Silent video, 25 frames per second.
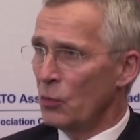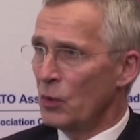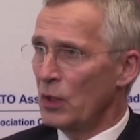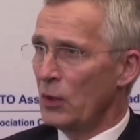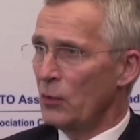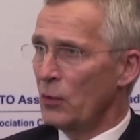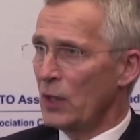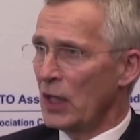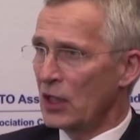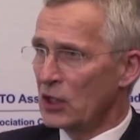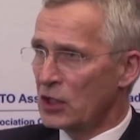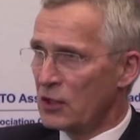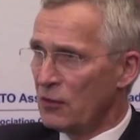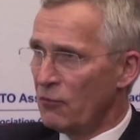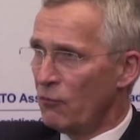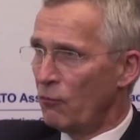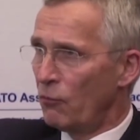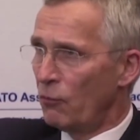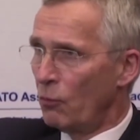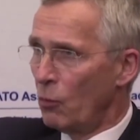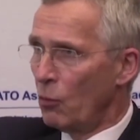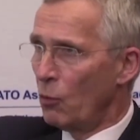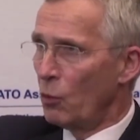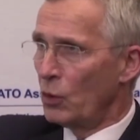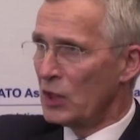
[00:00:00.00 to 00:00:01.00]

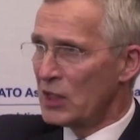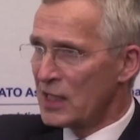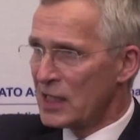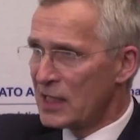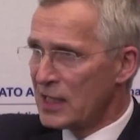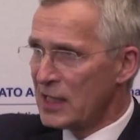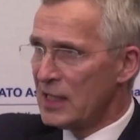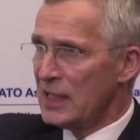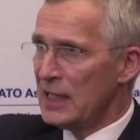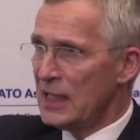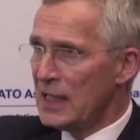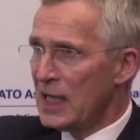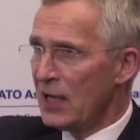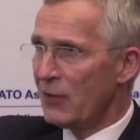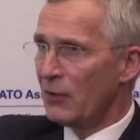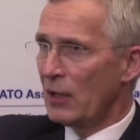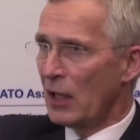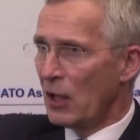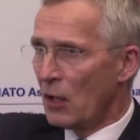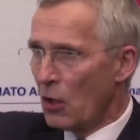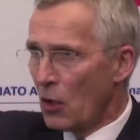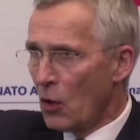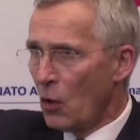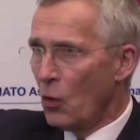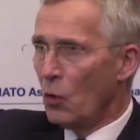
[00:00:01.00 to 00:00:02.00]
We see how
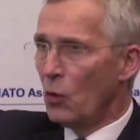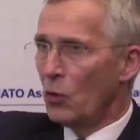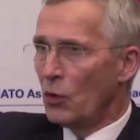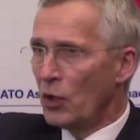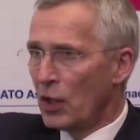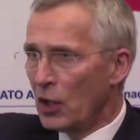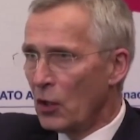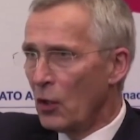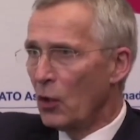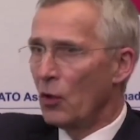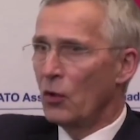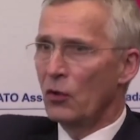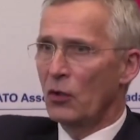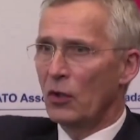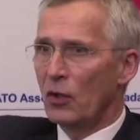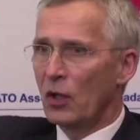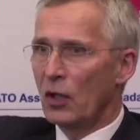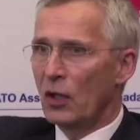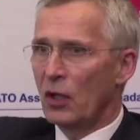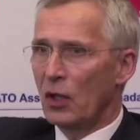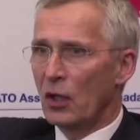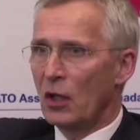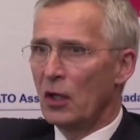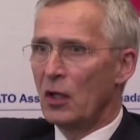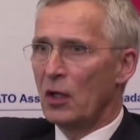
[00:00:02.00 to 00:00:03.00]
they're loading
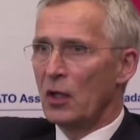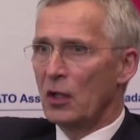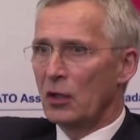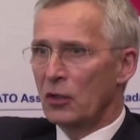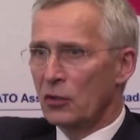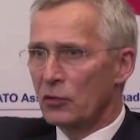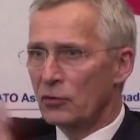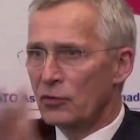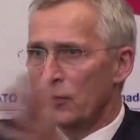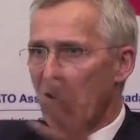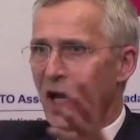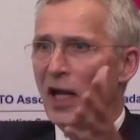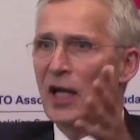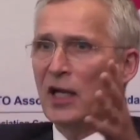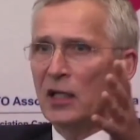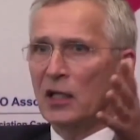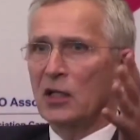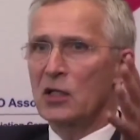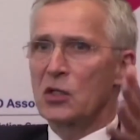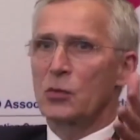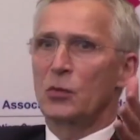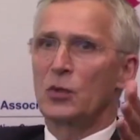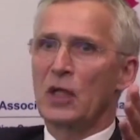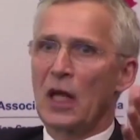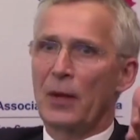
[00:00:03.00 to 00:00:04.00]
on
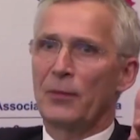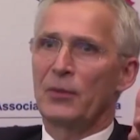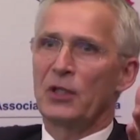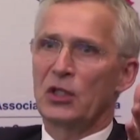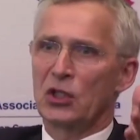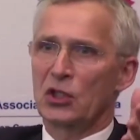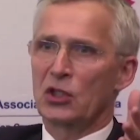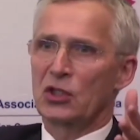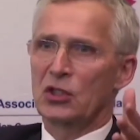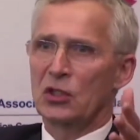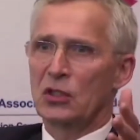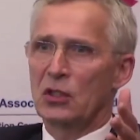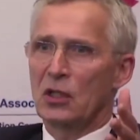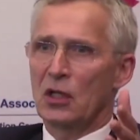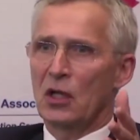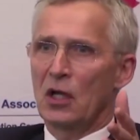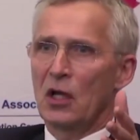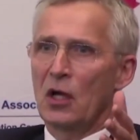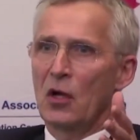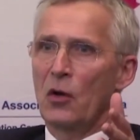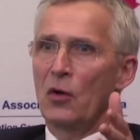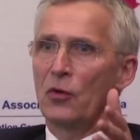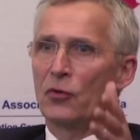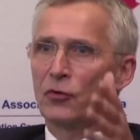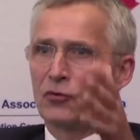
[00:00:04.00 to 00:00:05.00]
containers with ammunition
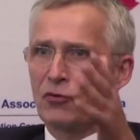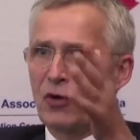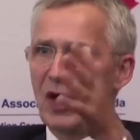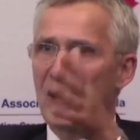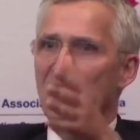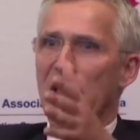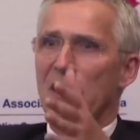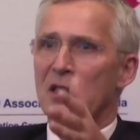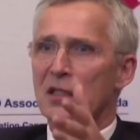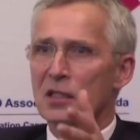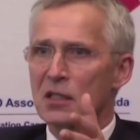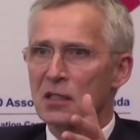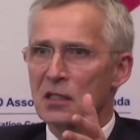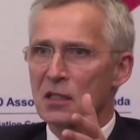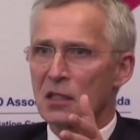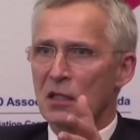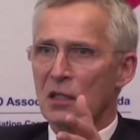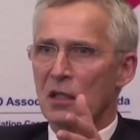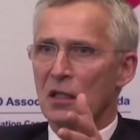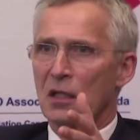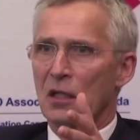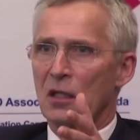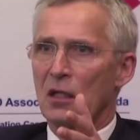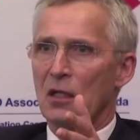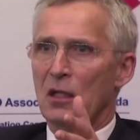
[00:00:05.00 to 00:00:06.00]
on trains
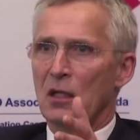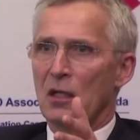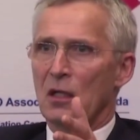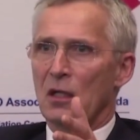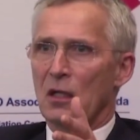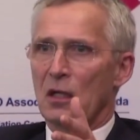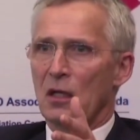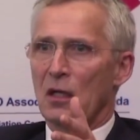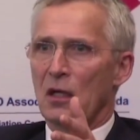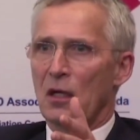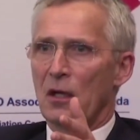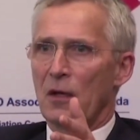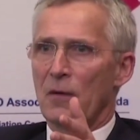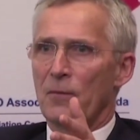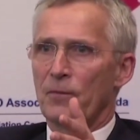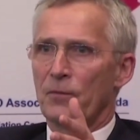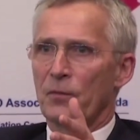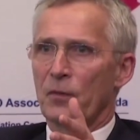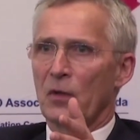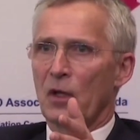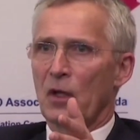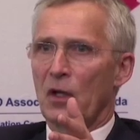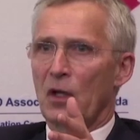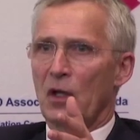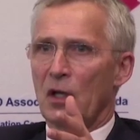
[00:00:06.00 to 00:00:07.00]

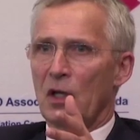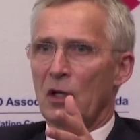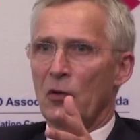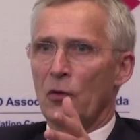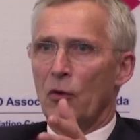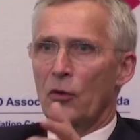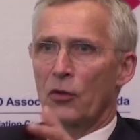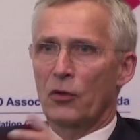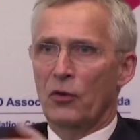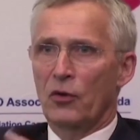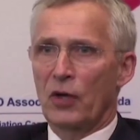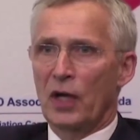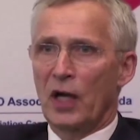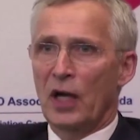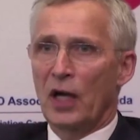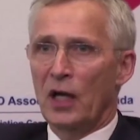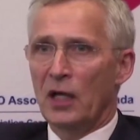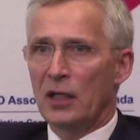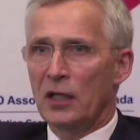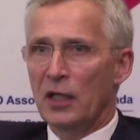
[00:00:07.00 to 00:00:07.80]
in North Korea,